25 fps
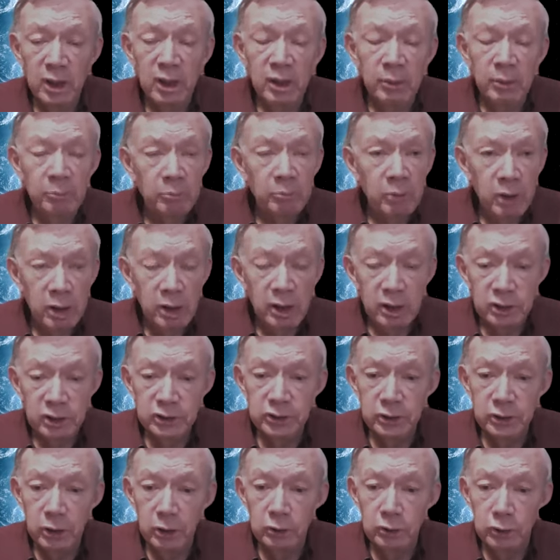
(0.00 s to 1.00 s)
but
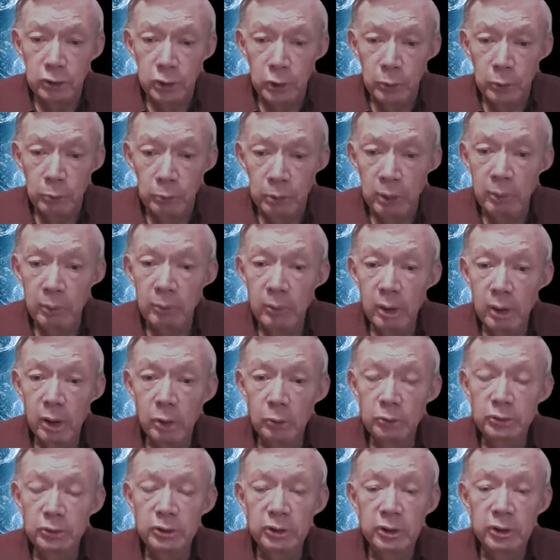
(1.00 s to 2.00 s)
also to
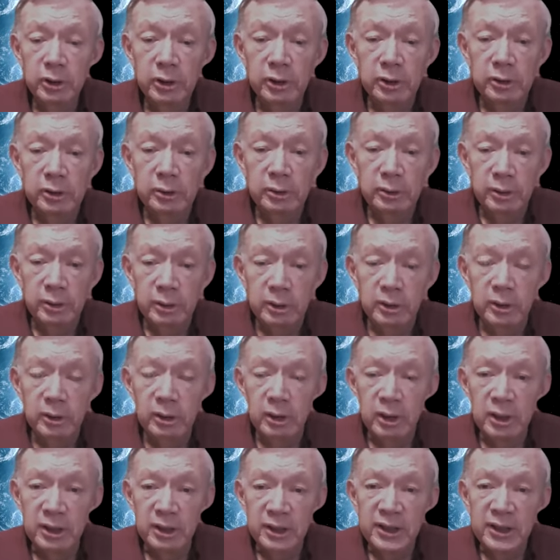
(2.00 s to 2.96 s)
promote an